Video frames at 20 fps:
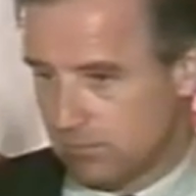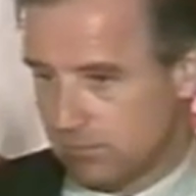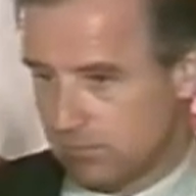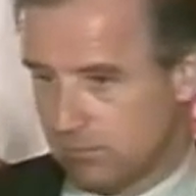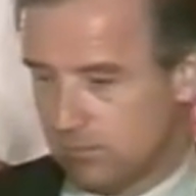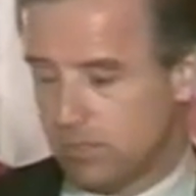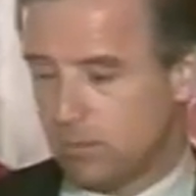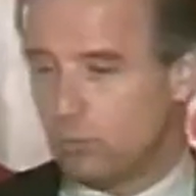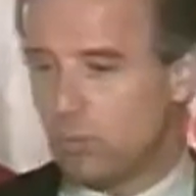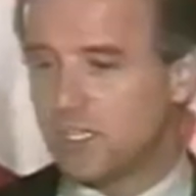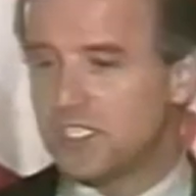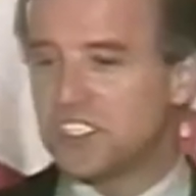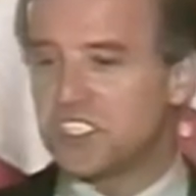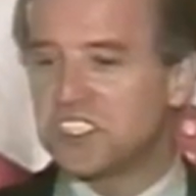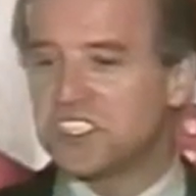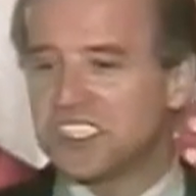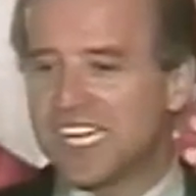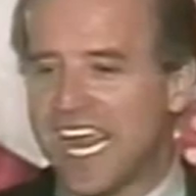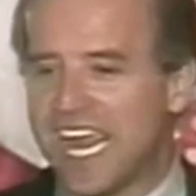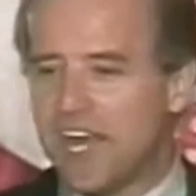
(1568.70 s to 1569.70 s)
but what
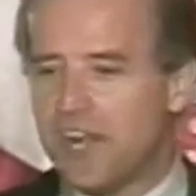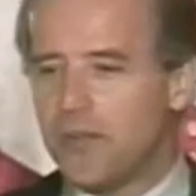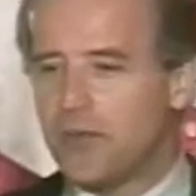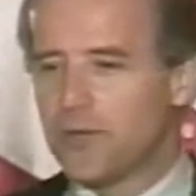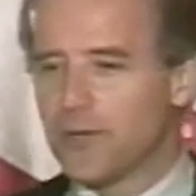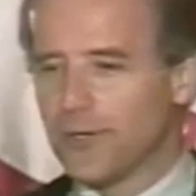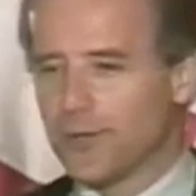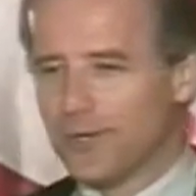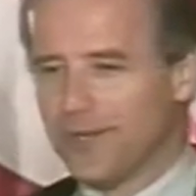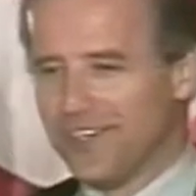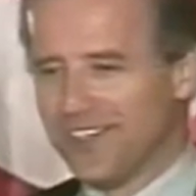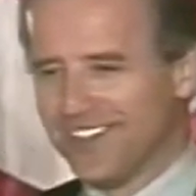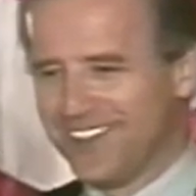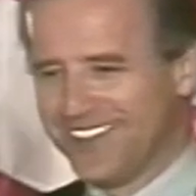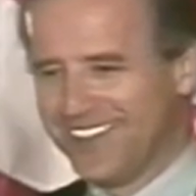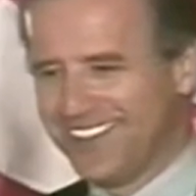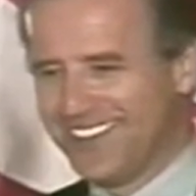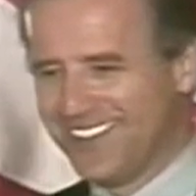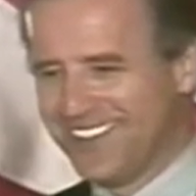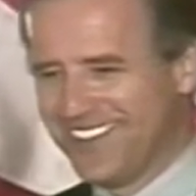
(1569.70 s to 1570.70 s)
standard
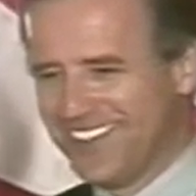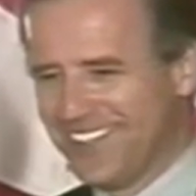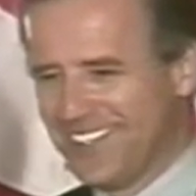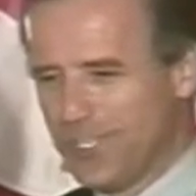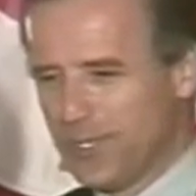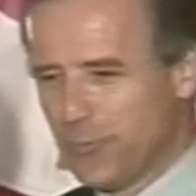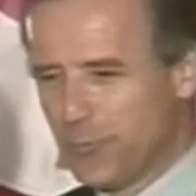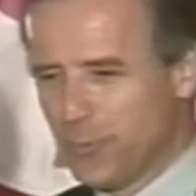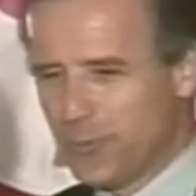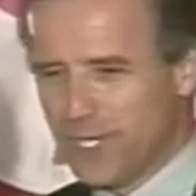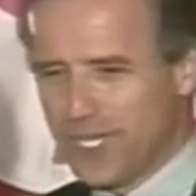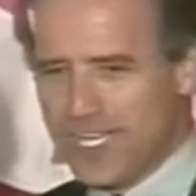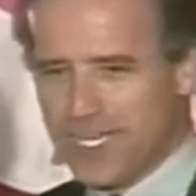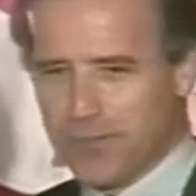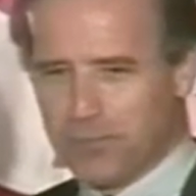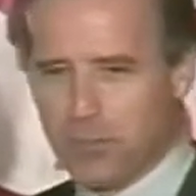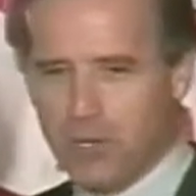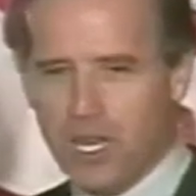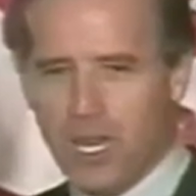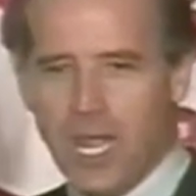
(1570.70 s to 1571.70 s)
would he
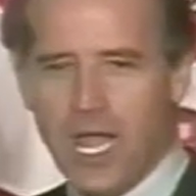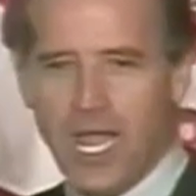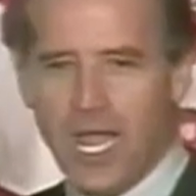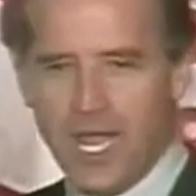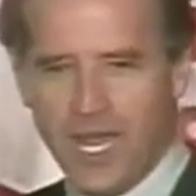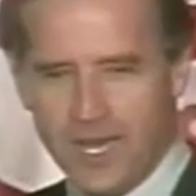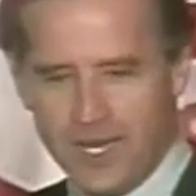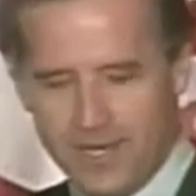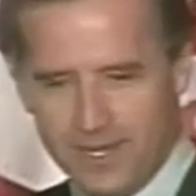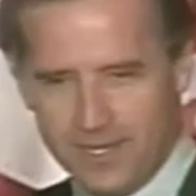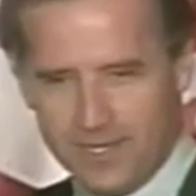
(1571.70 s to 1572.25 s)
apply?